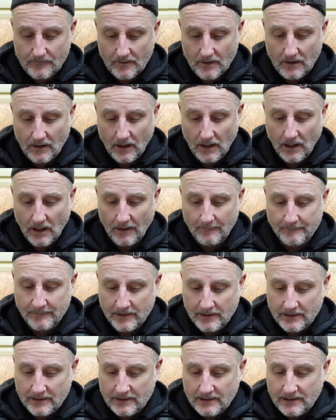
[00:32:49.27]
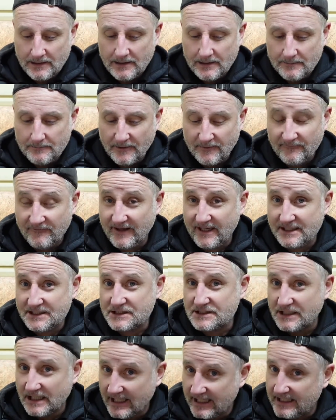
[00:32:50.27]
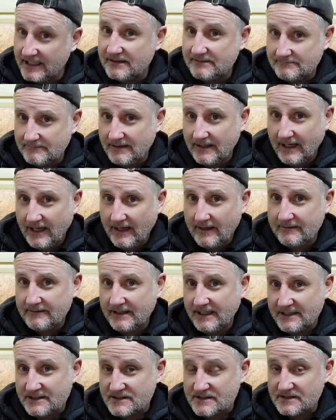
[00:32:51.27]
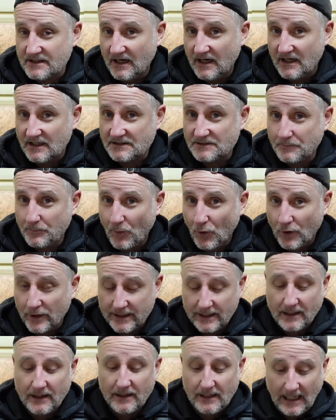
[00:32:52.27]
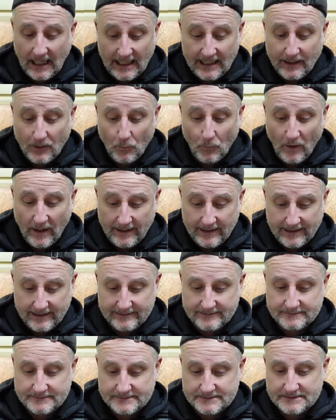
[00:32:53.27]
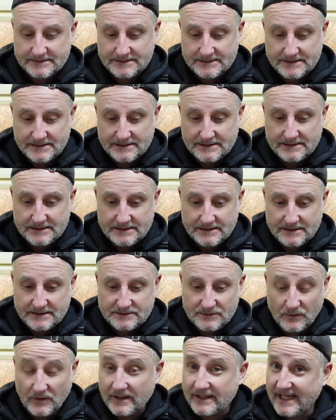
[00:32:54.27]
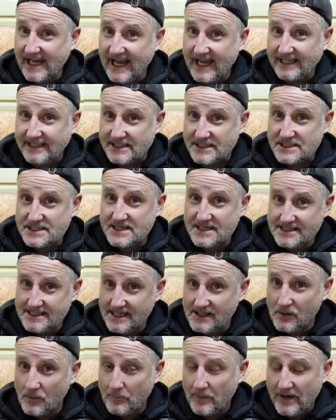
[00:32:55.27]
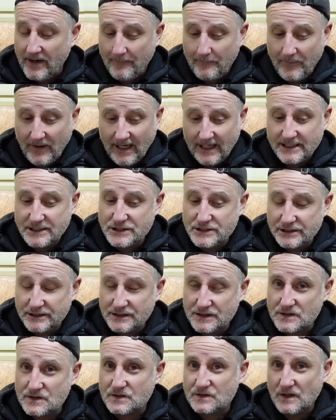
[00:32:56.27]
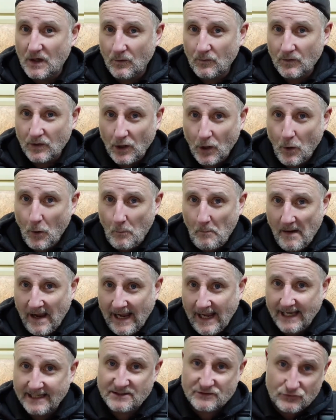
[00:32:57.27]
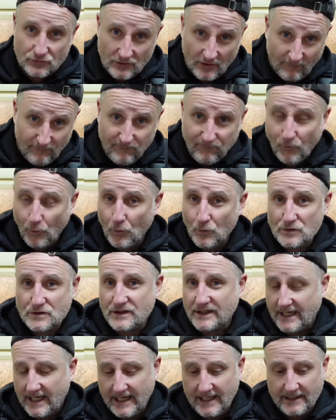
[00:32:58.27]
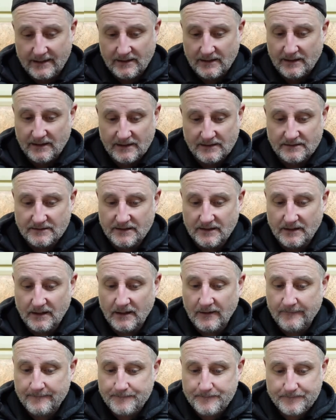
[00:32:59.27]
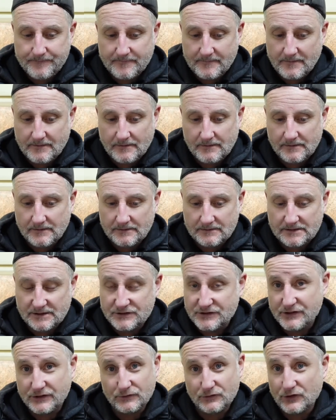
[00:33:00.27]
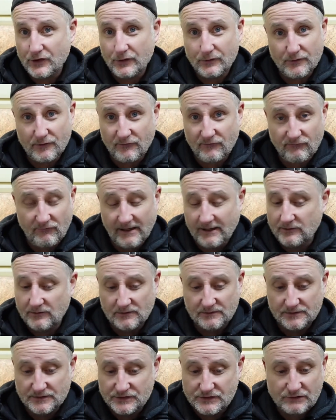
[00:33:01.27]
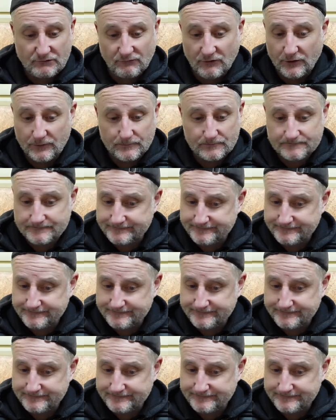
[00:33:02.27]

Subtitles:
But eventually it started to bite and it went in. So again, little bit of patience. Don't go mad. Try to force it in, and because you'll do the thread on the screw.